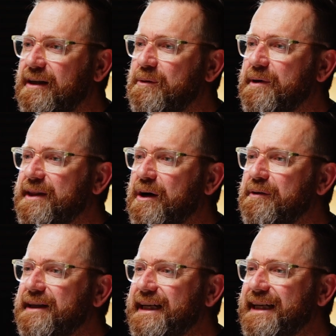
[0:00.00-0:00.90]
without
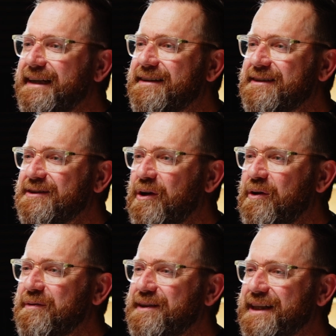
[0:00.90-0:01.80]
needing to
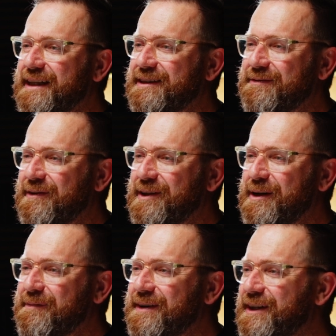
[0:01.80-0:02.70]
solve things for
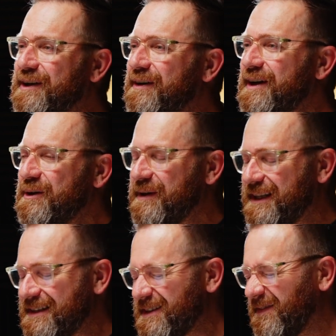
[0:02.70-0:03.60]
them. With
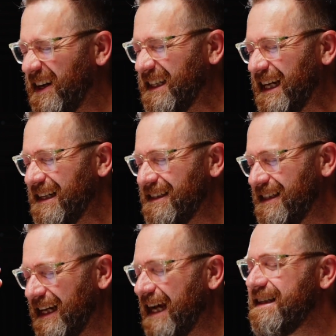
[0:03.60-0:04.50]
this defined
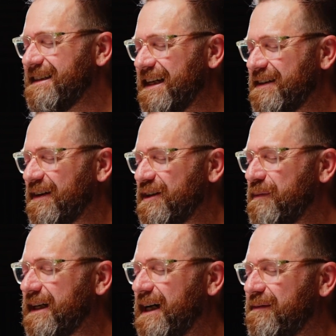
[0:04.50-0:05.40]
head center, you
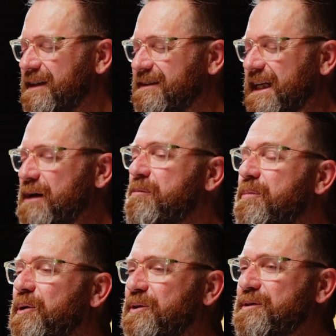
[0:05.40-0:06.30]
might have this
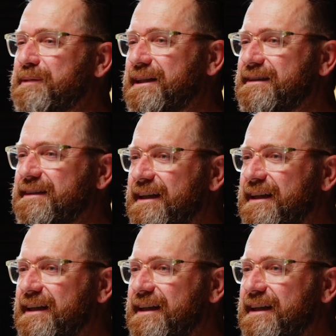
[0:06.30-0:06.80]
impulse because